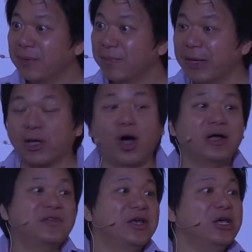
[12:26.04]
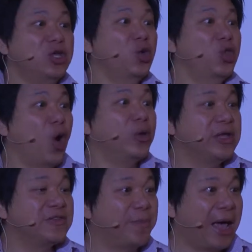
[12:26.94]
because you know
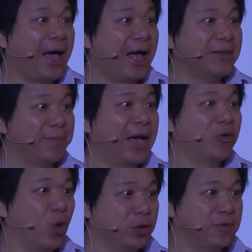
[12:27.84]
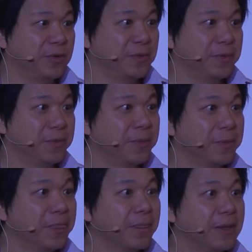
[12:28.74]
this by heart, by rote.
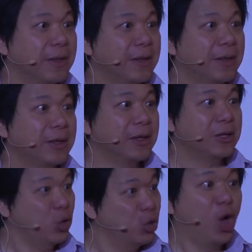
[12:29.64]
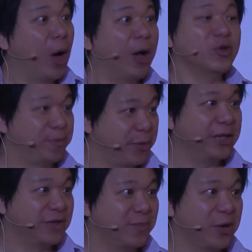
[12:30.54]
You know how to
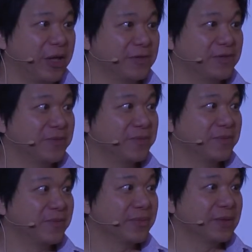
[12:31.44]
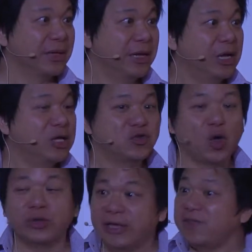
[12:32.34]
pray these prayers.
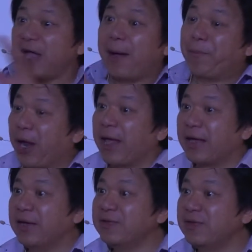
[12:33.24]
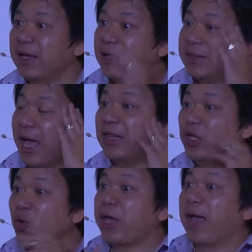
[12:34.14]
So these are prayers that
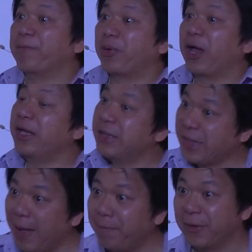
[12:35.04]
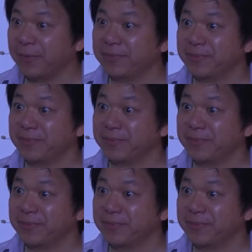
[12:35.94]
you can pray in the temple.